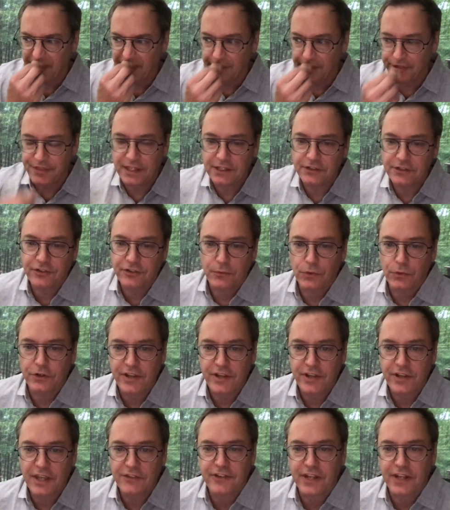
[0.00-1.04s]
the things that we're
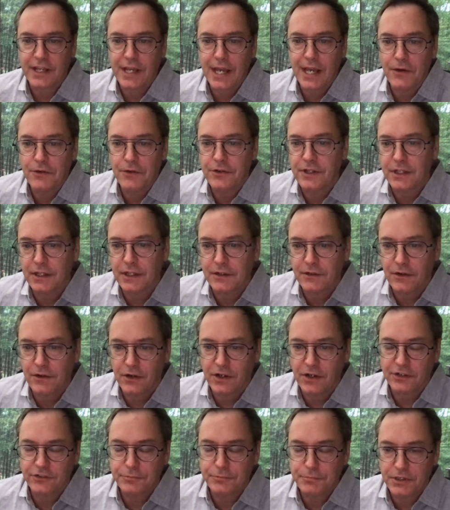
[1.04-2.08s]
testing out in
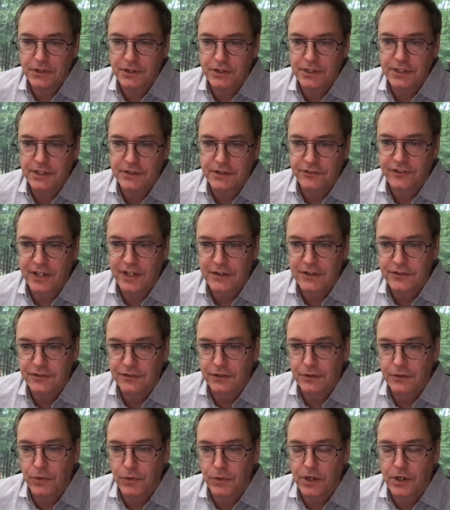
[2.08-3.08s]
our experience center,